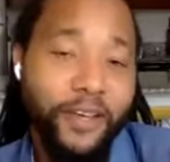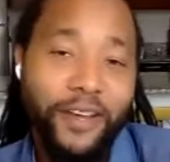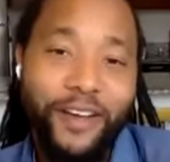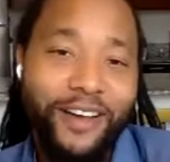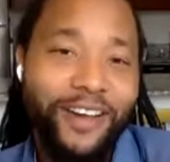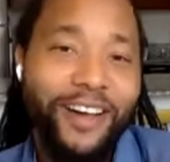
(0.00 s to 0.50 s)
a
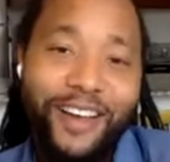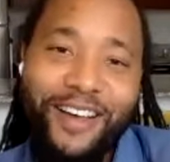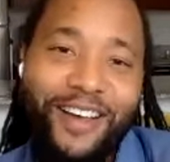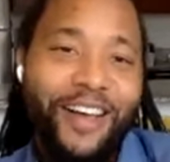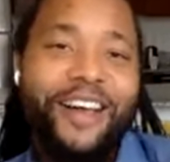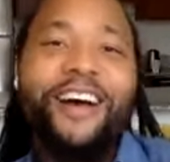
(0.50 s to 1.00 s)
whole
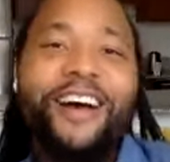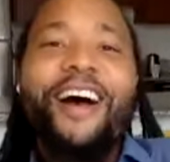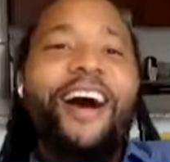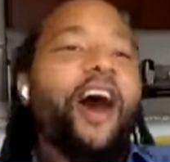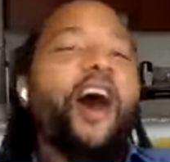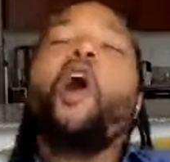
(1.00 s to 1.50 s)

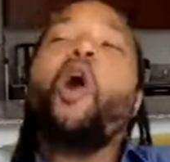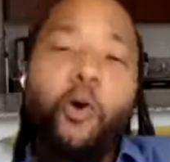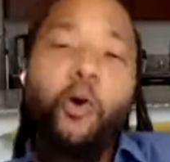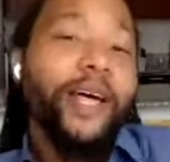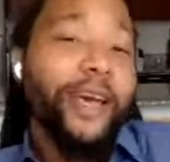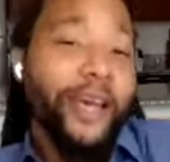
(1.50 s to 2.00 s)
pandemic, a
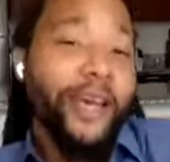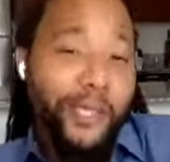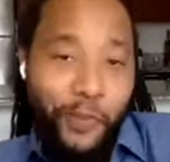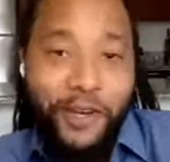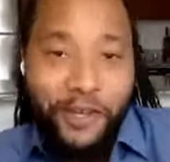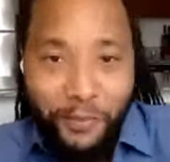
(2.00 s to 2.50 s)
whole ass
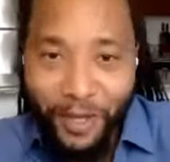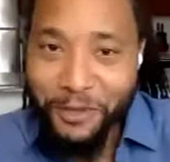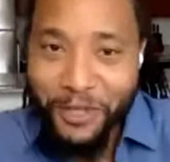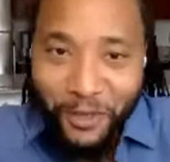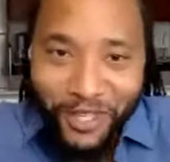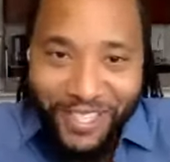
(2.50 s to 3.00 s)
pandemic. I'm
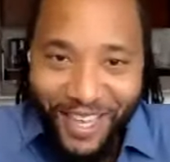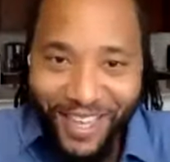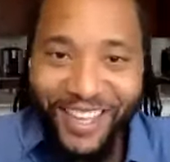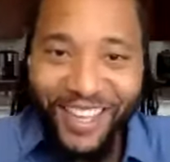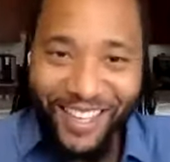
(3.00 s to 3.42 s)
just going to say a